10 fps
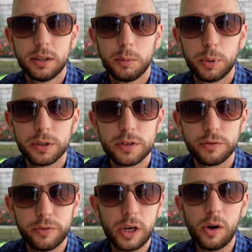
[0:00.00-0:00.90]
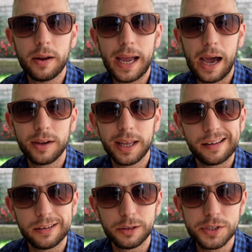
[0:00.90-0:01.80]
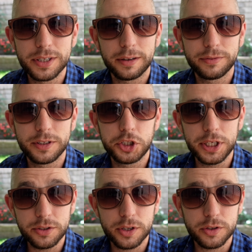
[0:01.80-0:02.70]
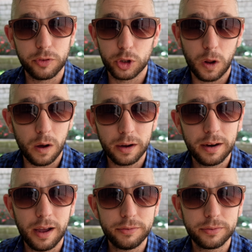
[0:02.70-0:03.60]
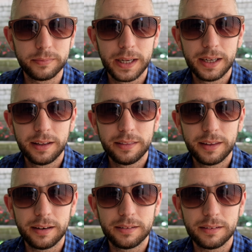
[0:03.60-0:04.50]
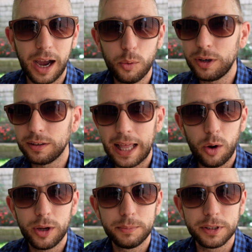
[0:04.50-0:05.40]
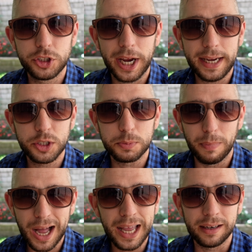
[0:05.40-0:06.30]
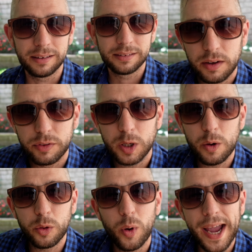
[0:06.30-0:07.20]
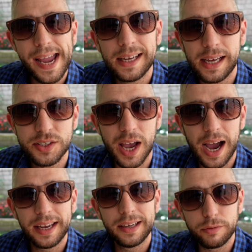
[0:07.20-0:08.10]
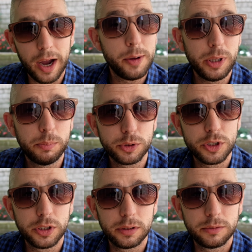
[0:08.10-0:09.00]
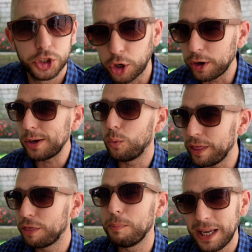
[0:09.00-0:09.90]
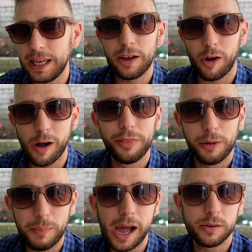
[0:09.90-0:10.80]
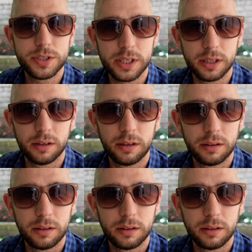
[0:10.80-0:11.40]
but to figure out how to get close enough to Jesus for long enough that I would allow him to change mine. If along the way, as I invite people to journey with me on the mountain,